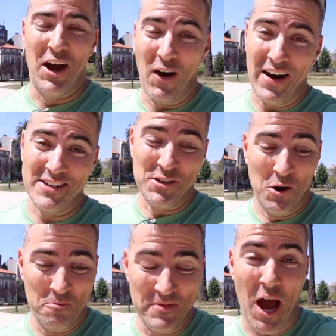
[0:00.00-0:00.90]
All right,
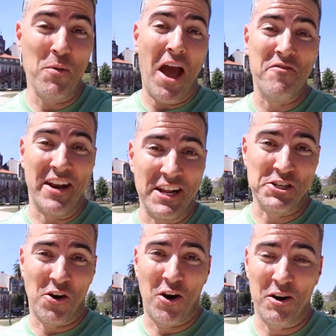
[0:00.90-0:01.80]
so now we have
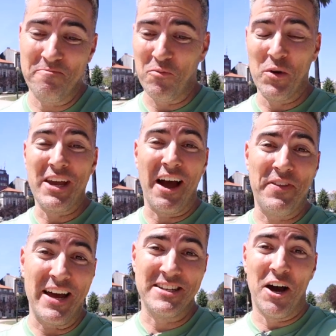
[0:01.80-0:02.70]
NHR. We got
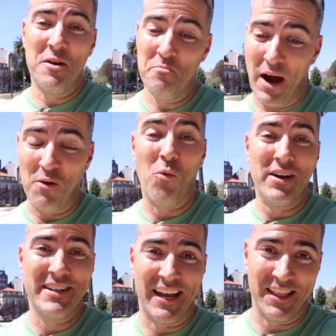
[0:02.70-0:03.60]
that done by
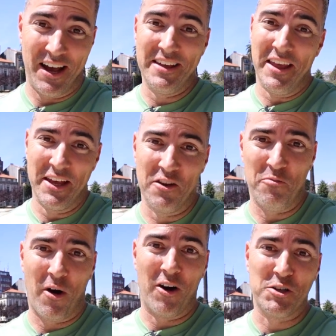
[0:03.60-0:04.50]
one deadline, the end of
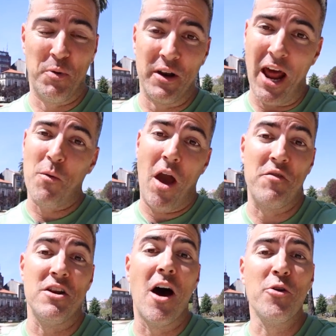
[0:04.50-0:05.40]
March, but now we have
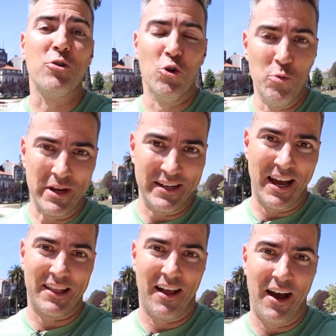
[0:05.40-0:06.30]
another looming
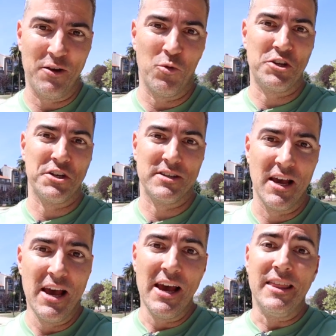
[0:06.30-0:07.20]
deadline, which is
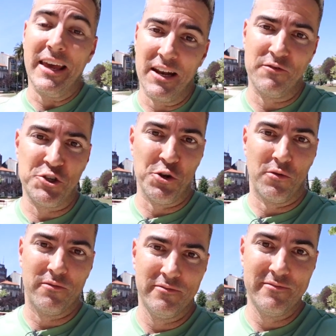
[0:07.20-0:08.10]
the end of
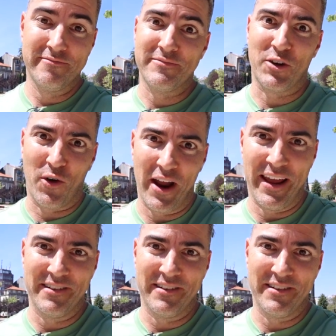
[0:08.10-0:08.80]
June. Great.